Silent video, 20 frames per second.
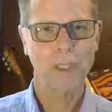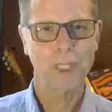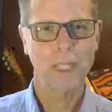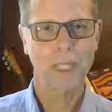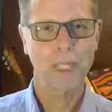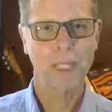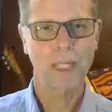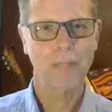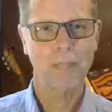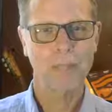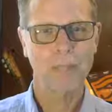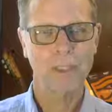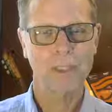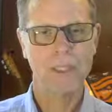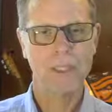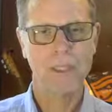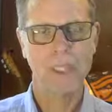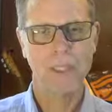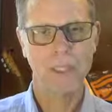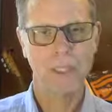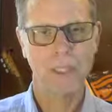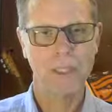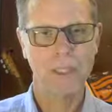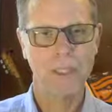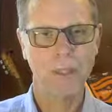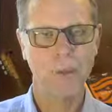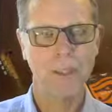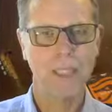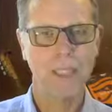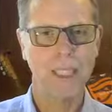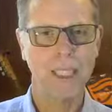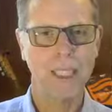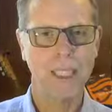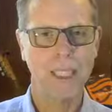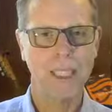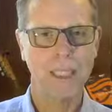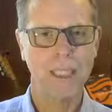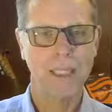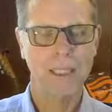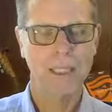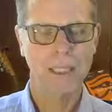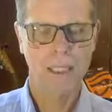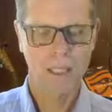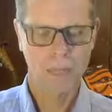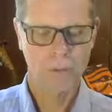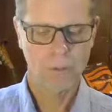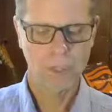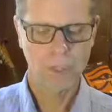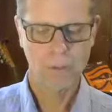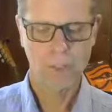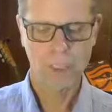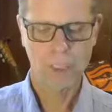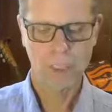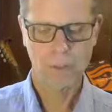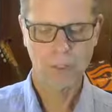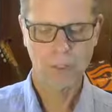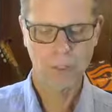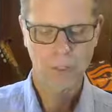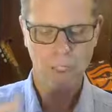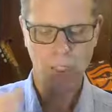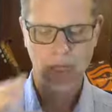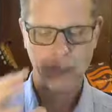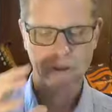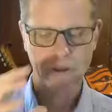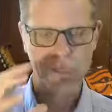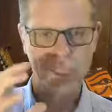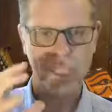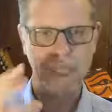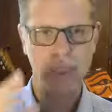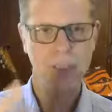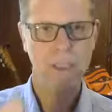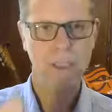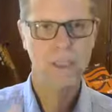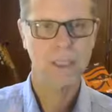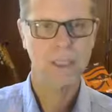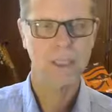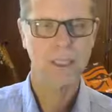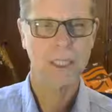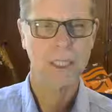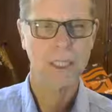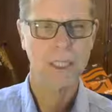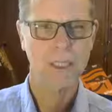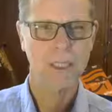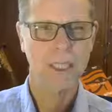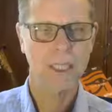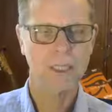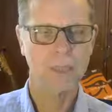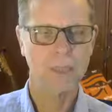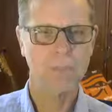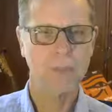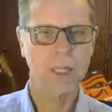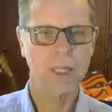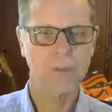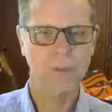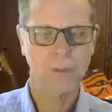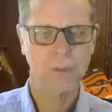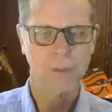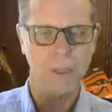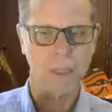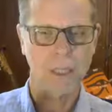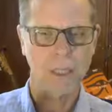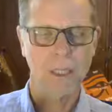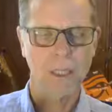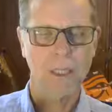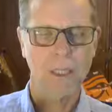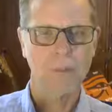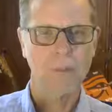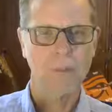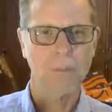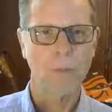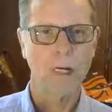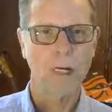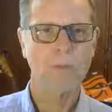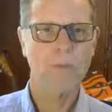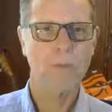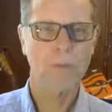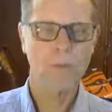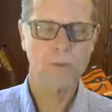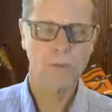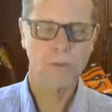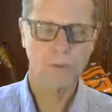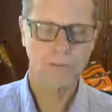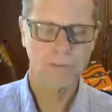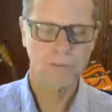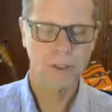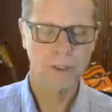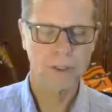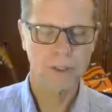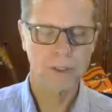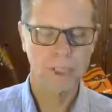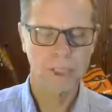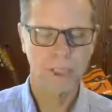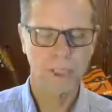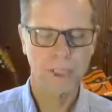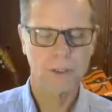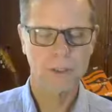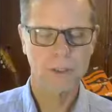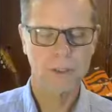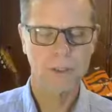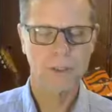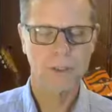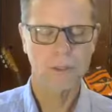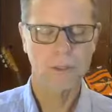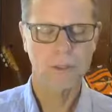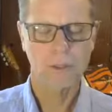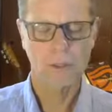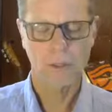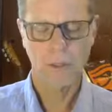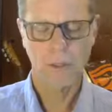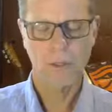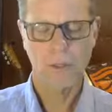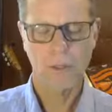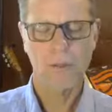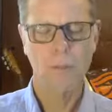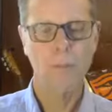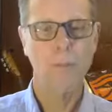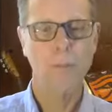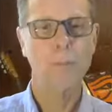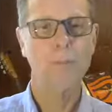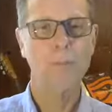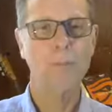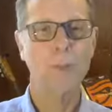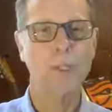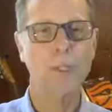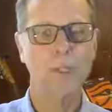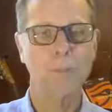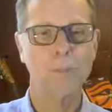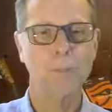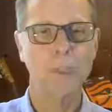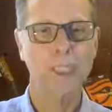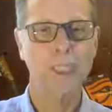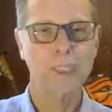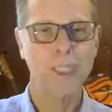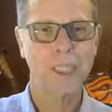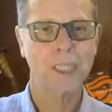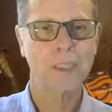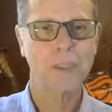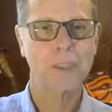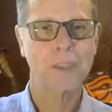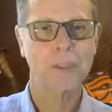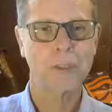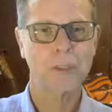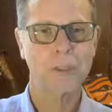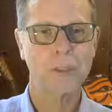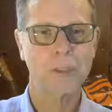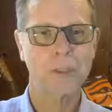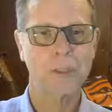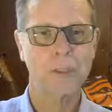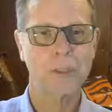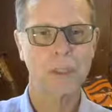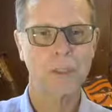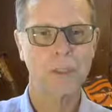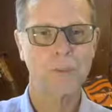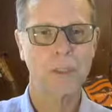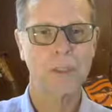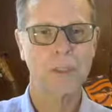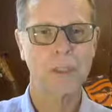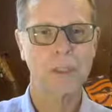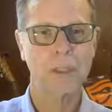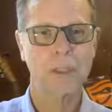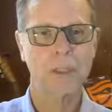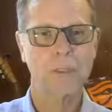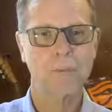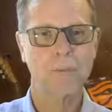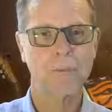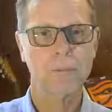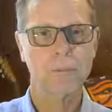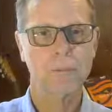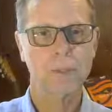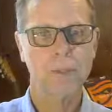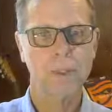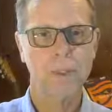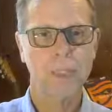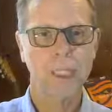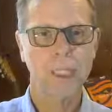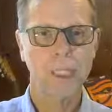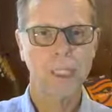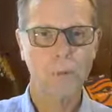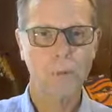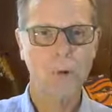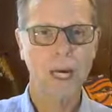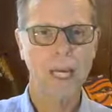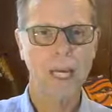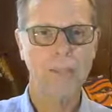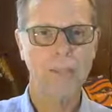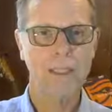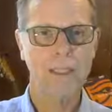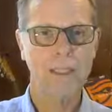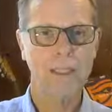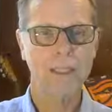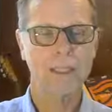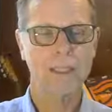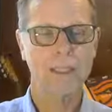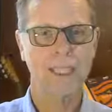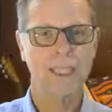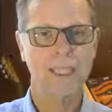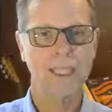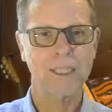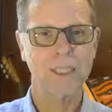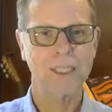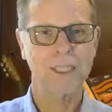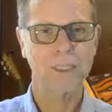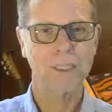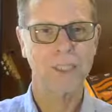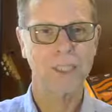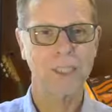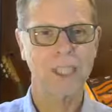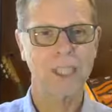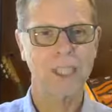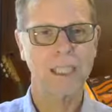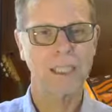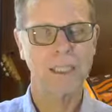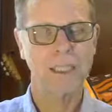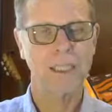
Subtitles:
It's kind of like the quickening. We quicken with our attention that is mindful, where mindfulness refers here to remembering to bring attention to experience in a way that is discerning and,